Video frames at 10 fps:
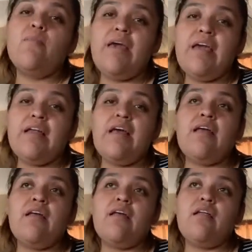pain,
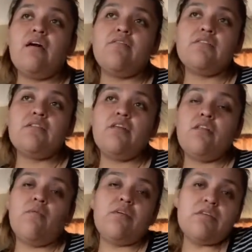and obviously
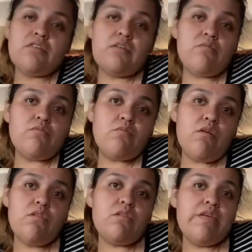they wanted to see what was
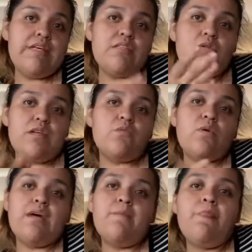wrong with it, so that's
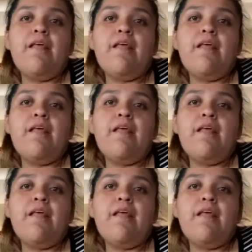why